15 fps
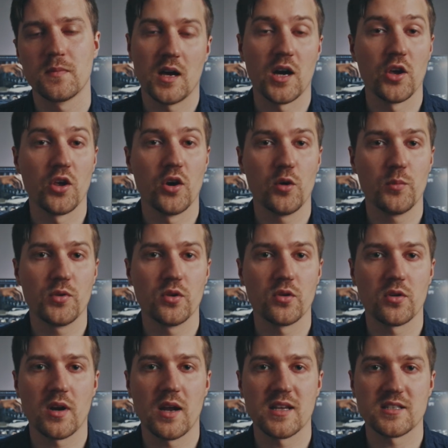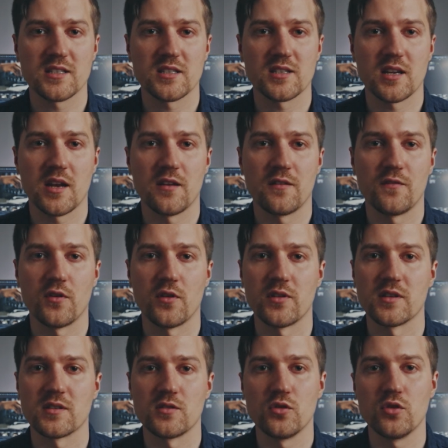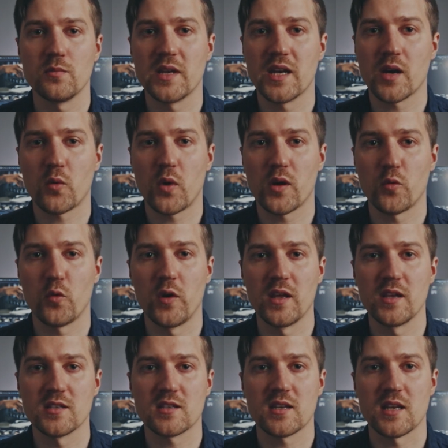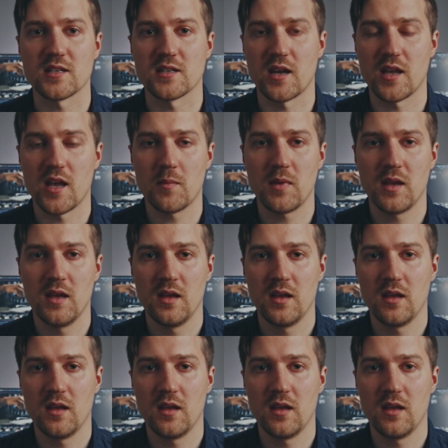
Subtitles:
I hope you're as excited for this new MIDIGrade release as I am,